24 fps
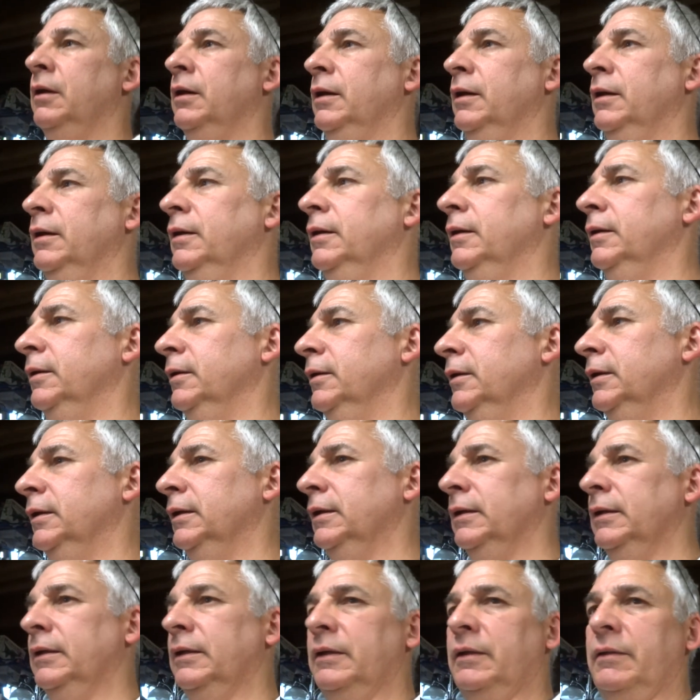
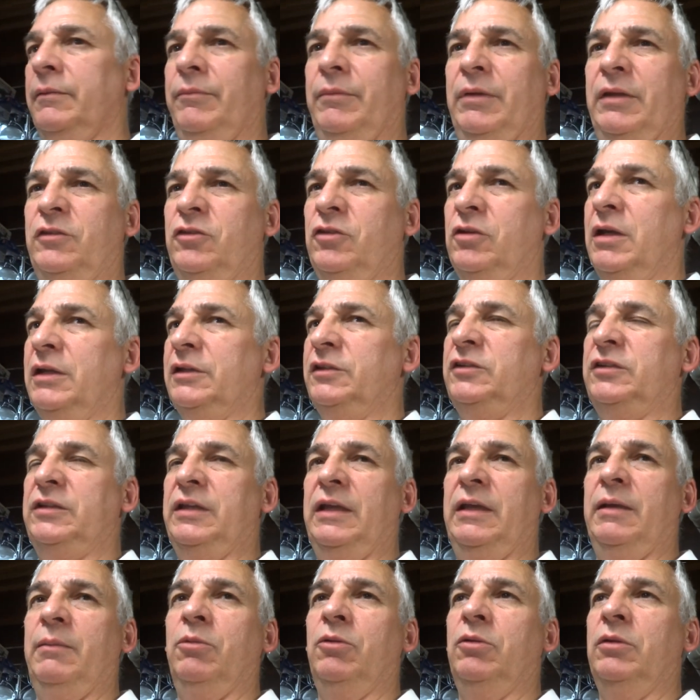Uh, it's not
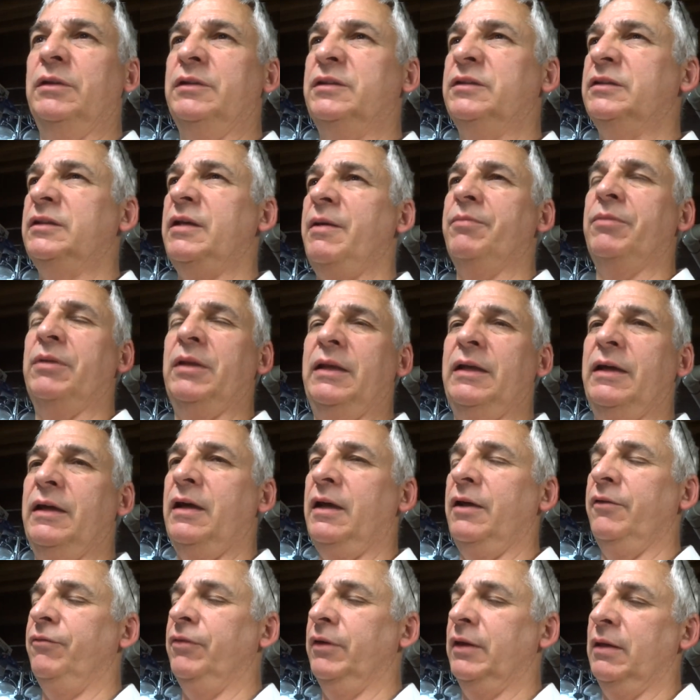Sable. It's something.
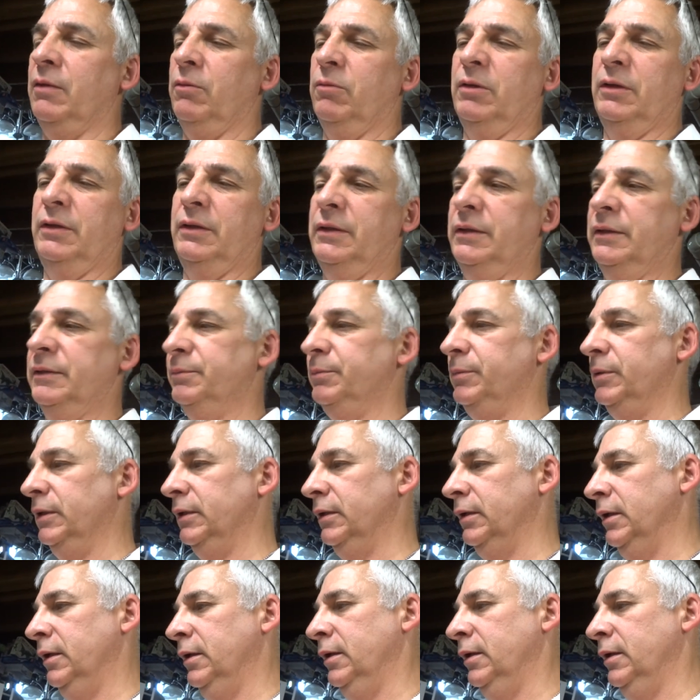I, I forget what it is, but